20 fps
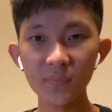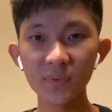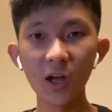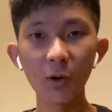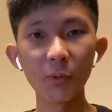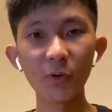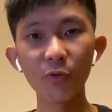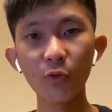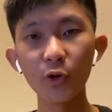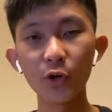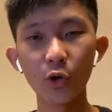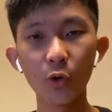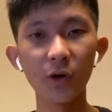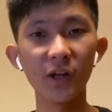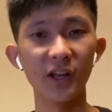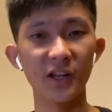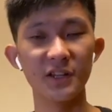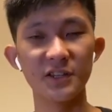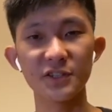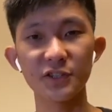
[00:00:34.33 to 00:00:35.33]
Now before you go ahead
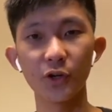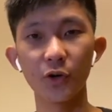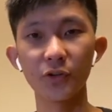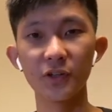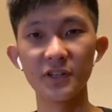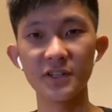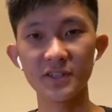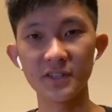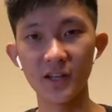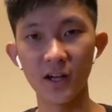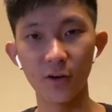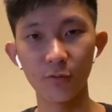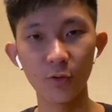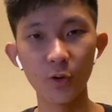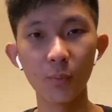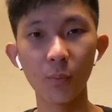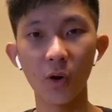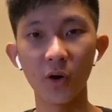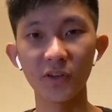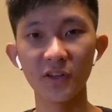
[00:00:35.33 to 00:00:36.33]
and install this, there are a few
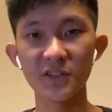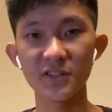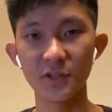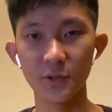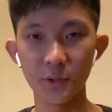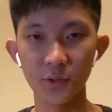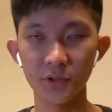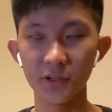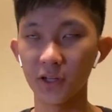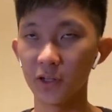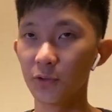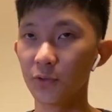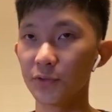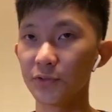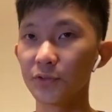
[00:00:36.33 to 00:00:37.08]
pointers you need to take note.